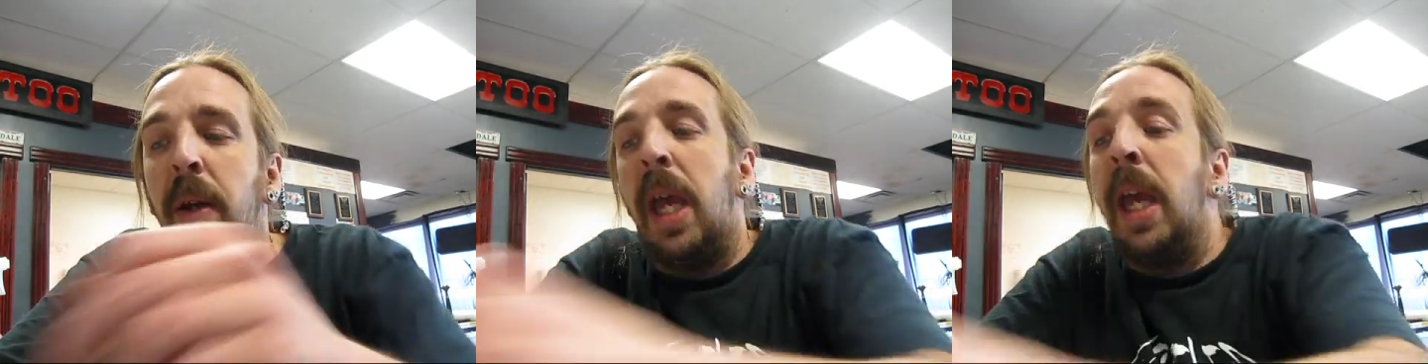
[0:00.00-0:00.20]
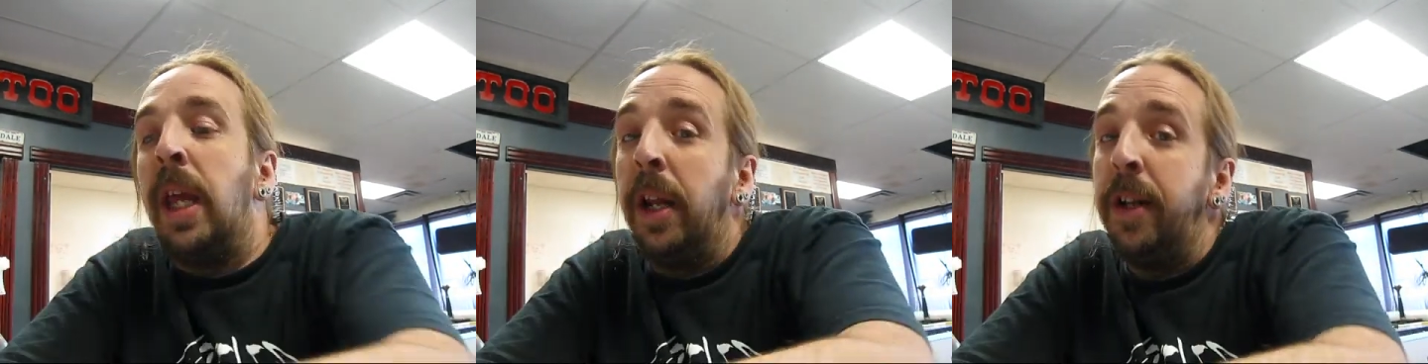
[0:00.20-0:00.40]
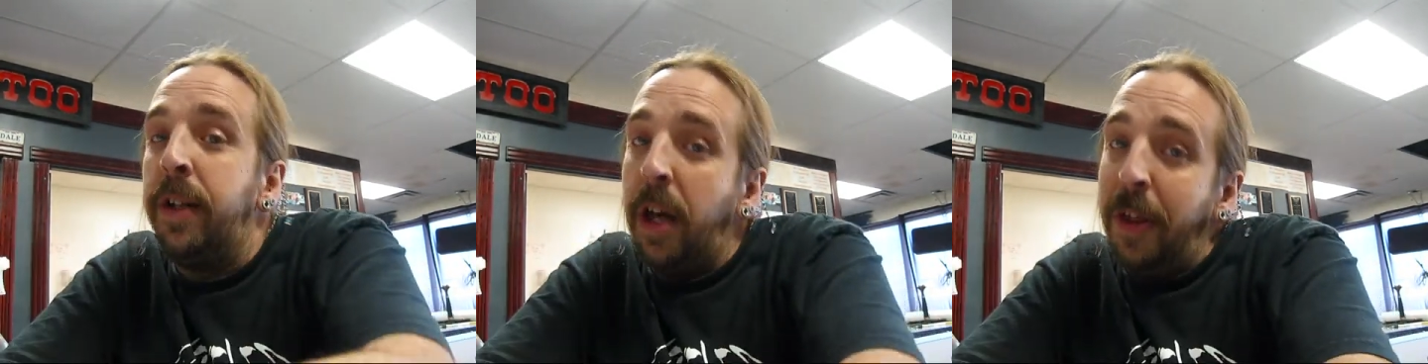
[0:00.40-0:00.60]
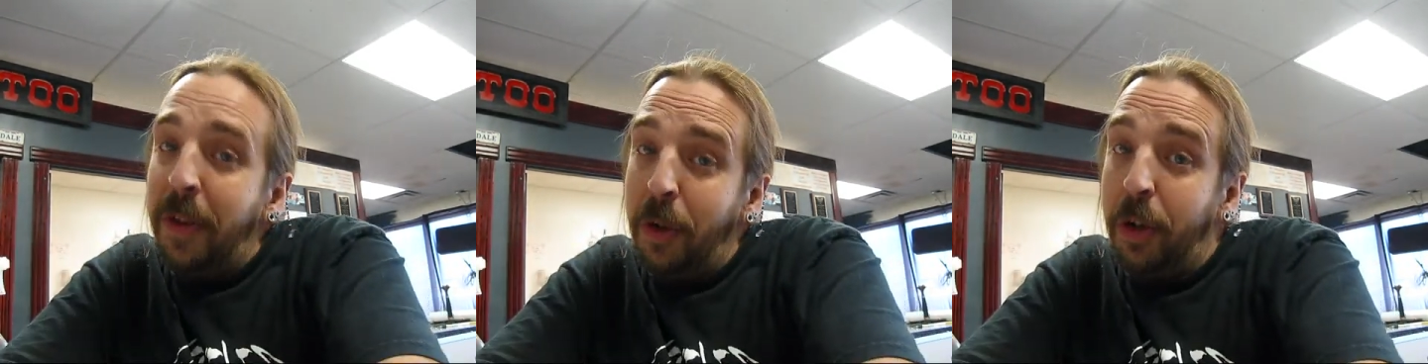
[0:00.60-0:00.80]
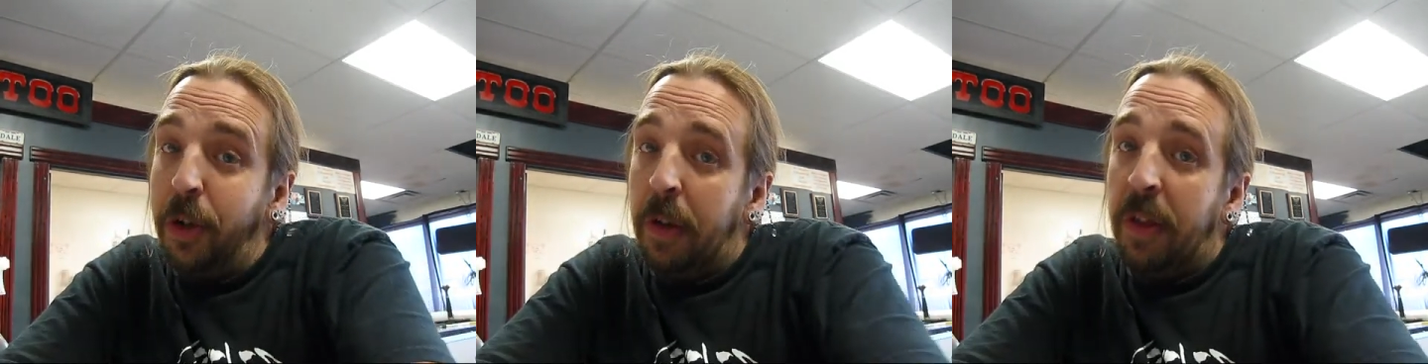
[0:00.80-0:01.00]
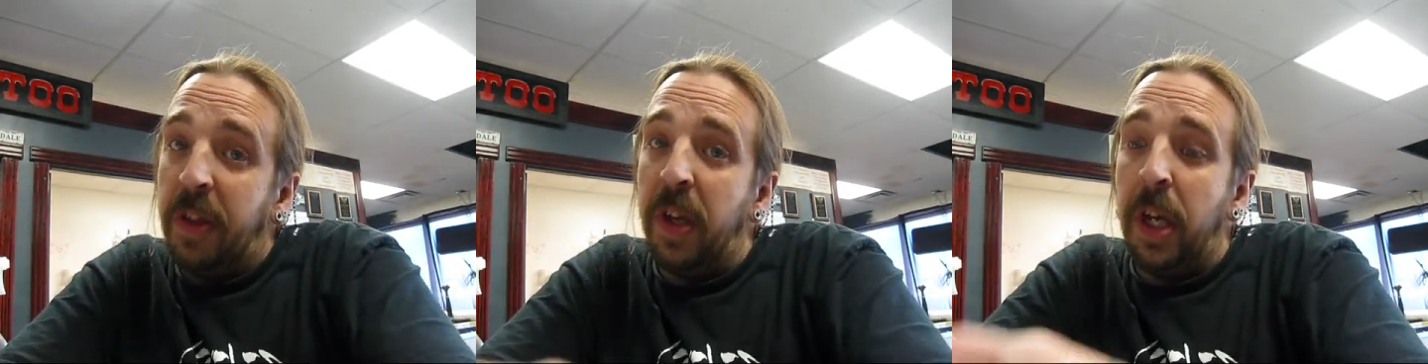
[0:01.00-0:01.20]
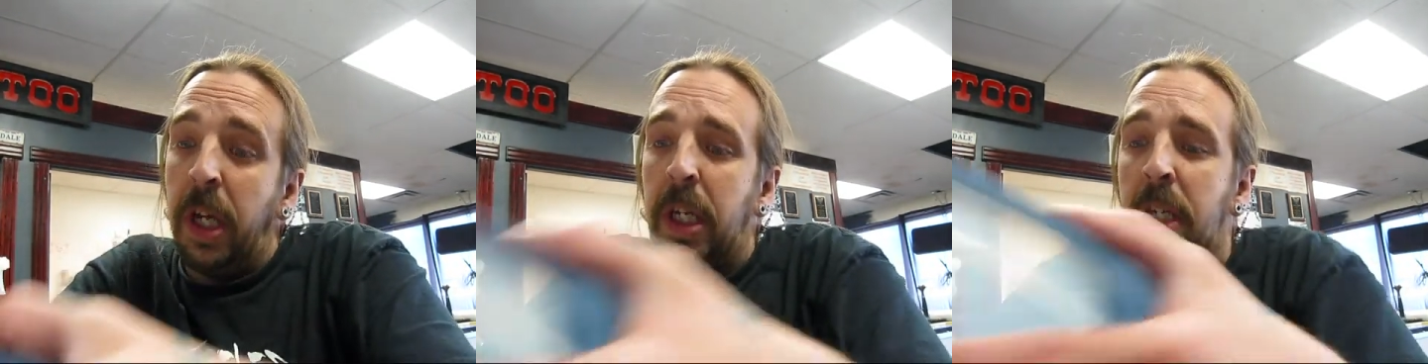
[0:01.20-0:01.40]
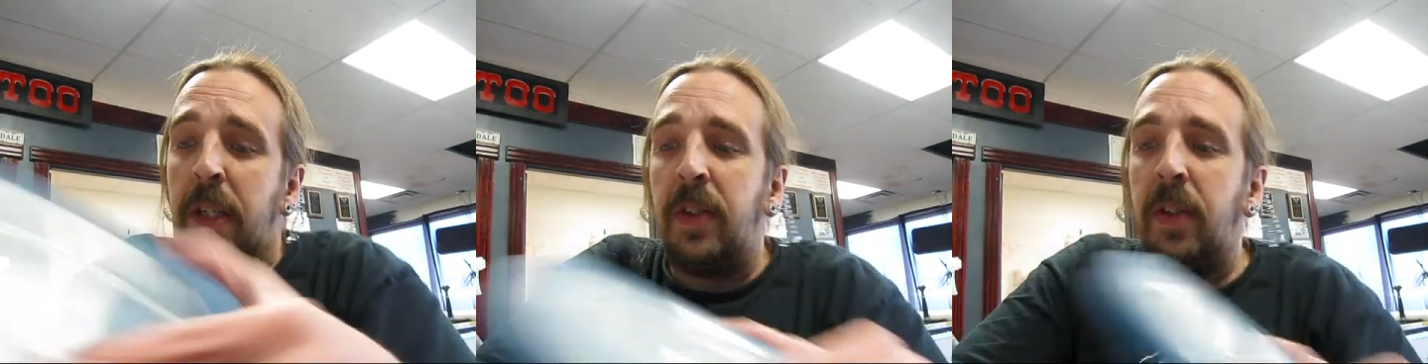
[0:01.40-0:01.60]
And another good thing
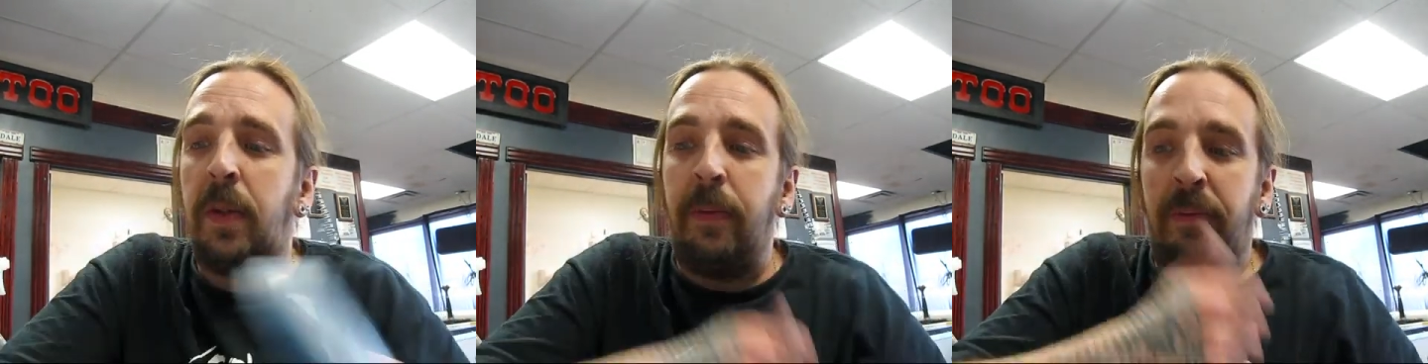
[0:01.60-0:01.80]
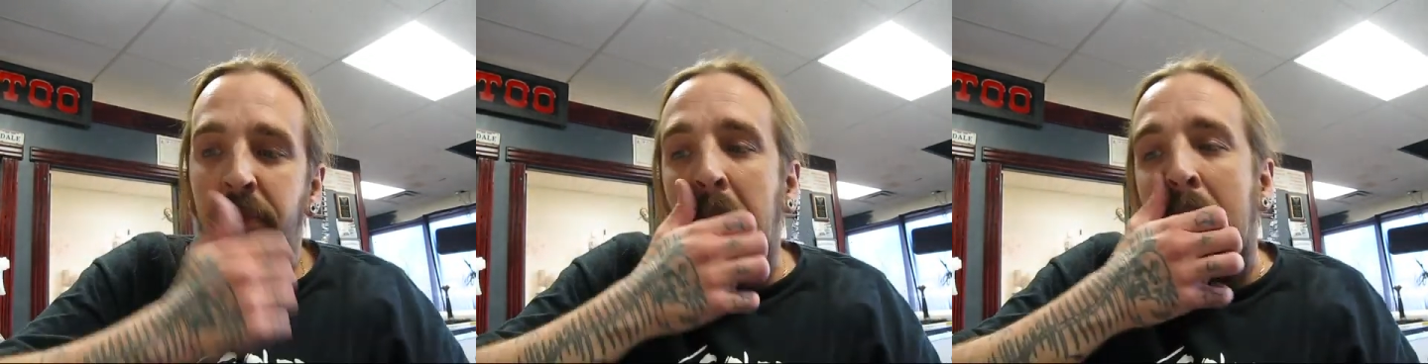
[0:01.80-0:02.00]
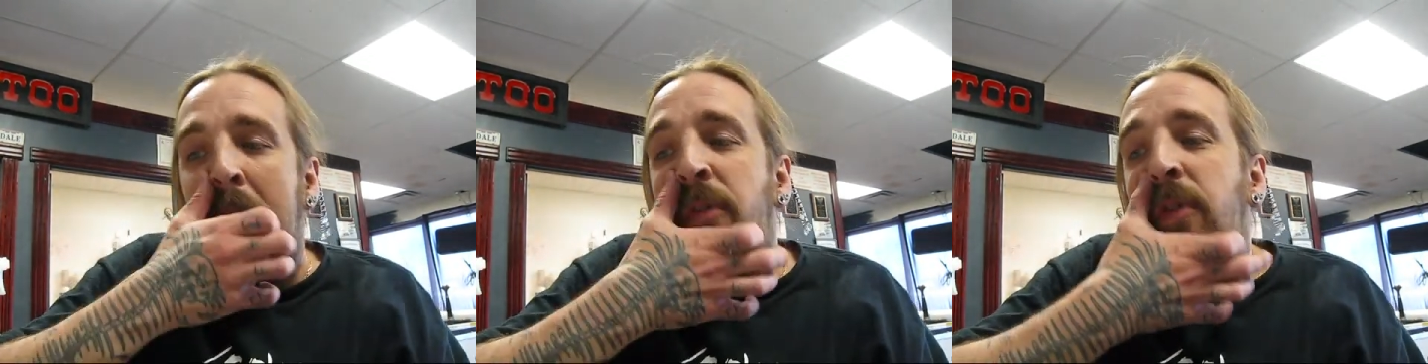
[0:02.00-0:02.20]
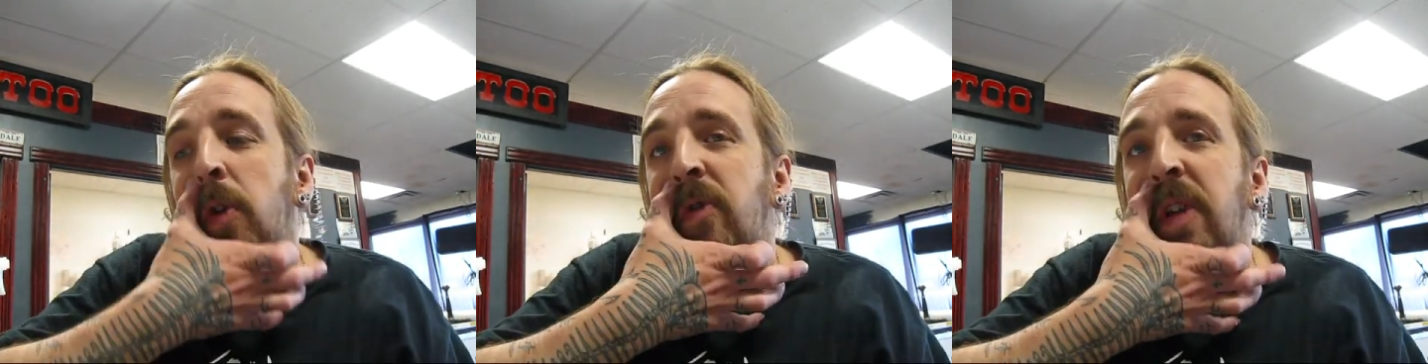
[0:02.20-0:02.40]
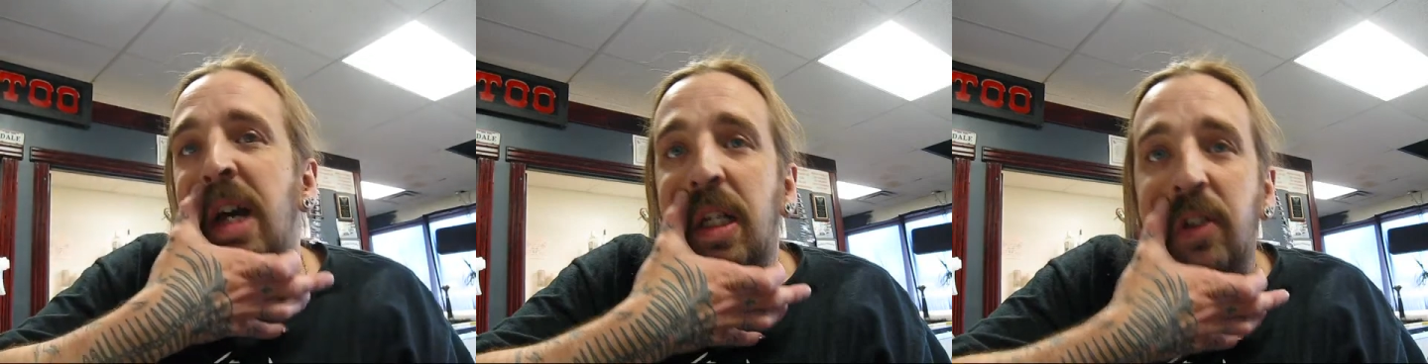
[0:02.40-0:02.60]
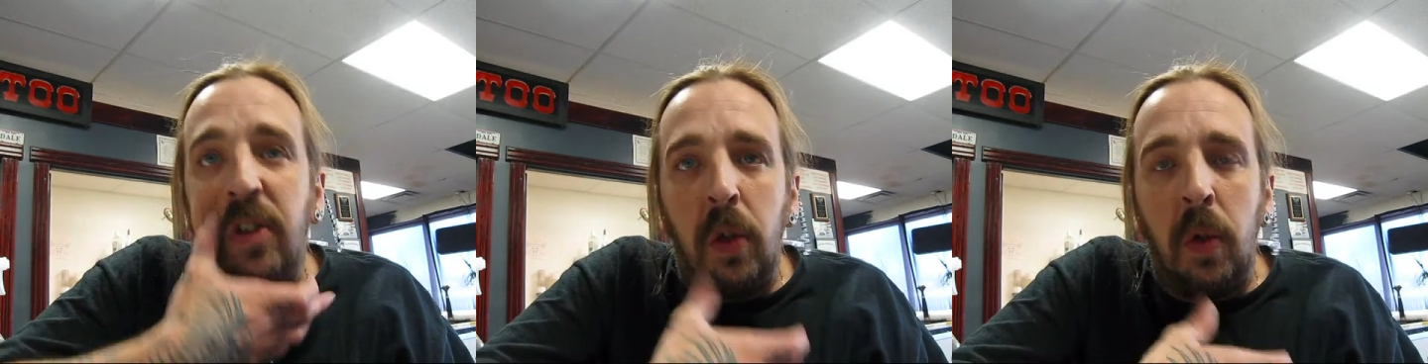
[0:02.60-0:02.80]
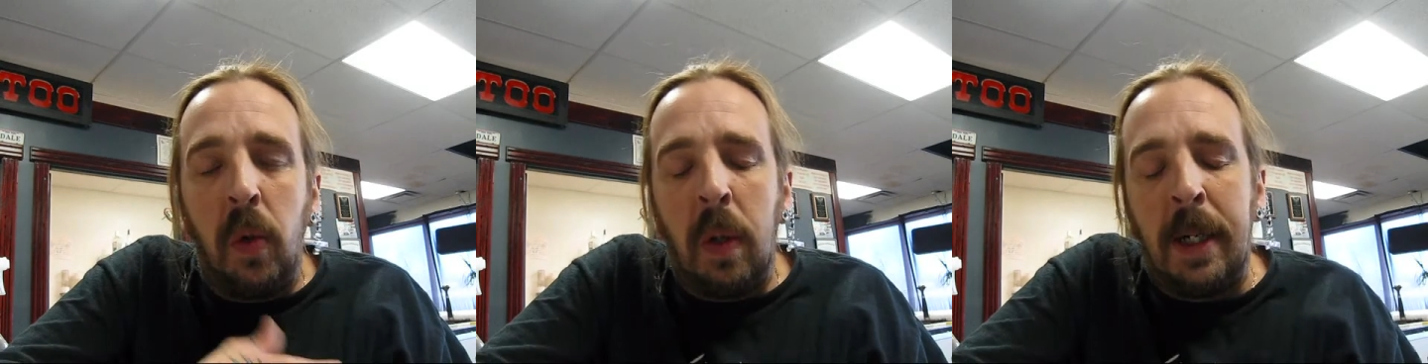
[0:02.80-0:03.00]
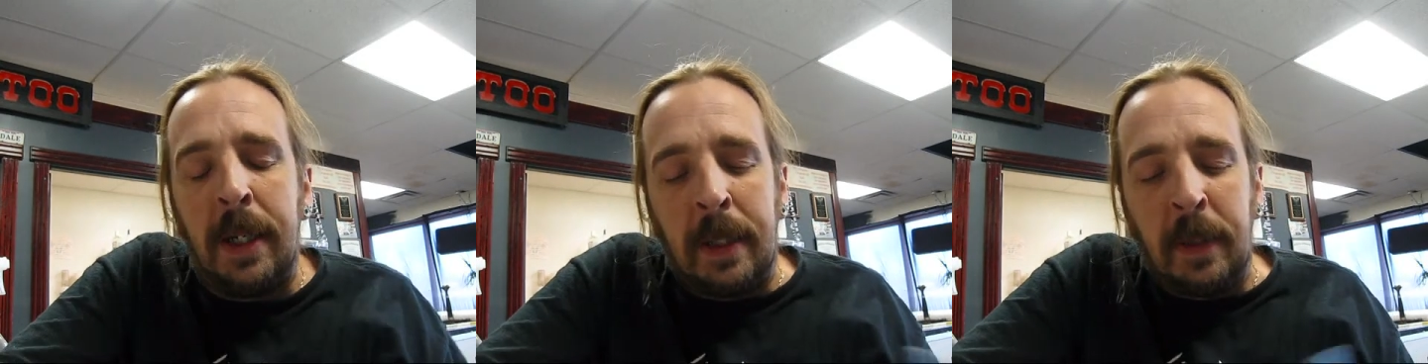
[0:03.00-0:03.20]
is, if you've got
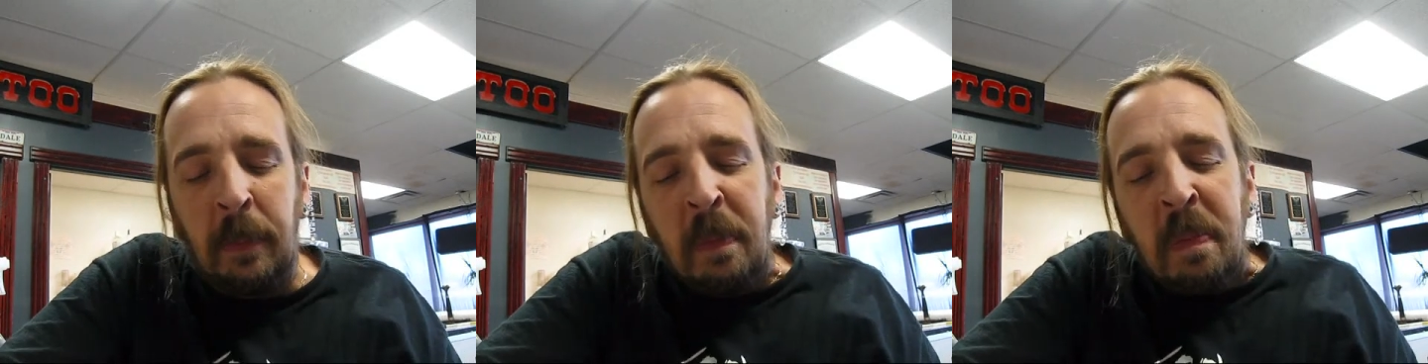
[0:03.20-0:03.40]
to,